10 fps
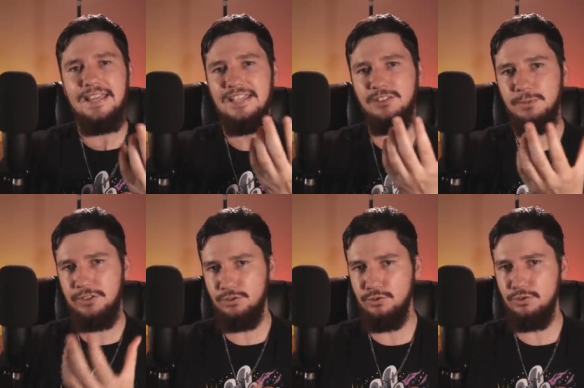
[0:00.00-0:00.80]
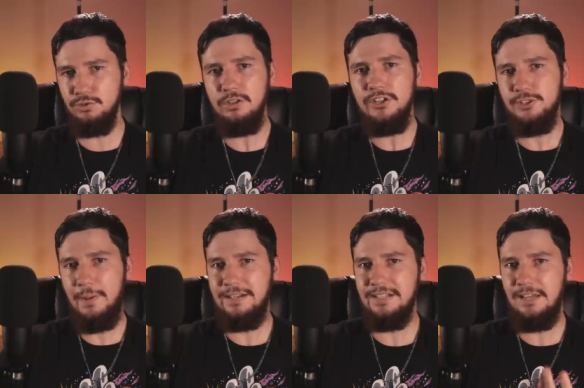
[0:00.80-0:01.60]
is with Google to
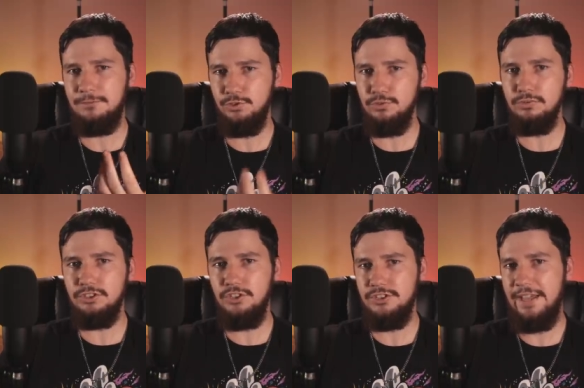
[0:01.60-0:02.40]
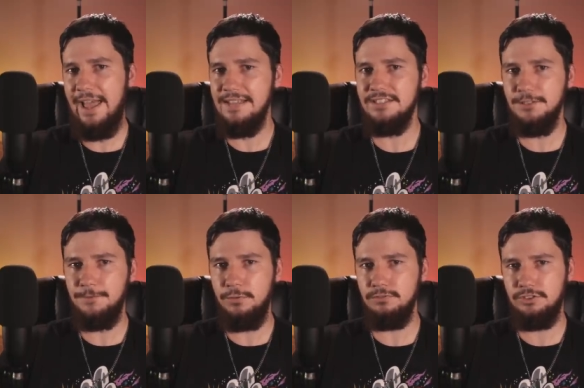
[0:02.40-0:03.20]
actually have Google search as the
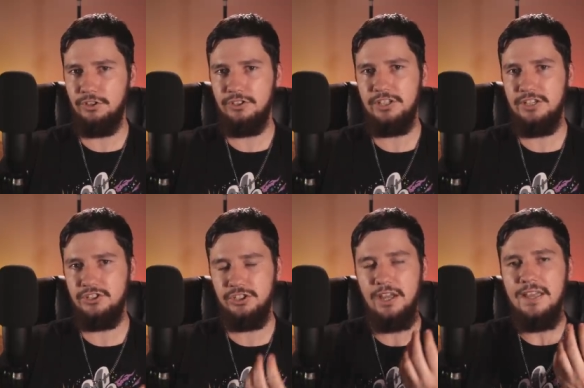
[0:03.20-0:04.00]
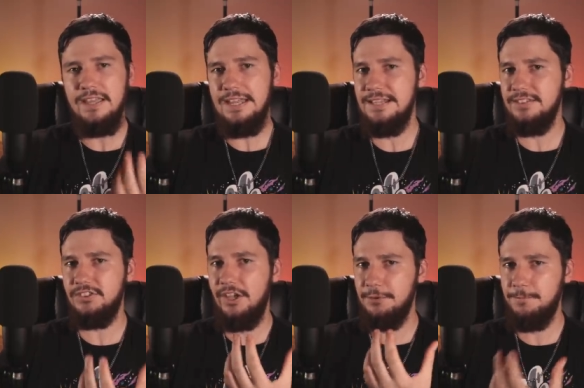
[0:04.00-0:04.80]
default search engine
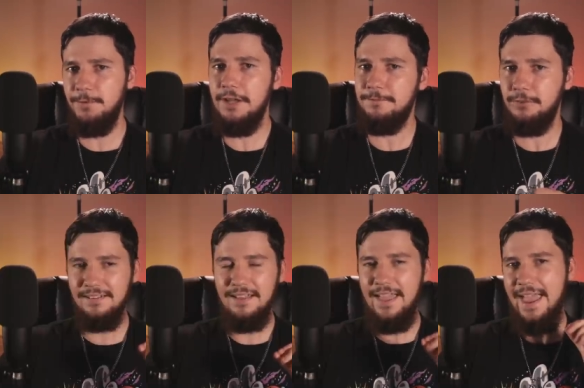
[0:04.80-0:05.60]
inside of Firefox.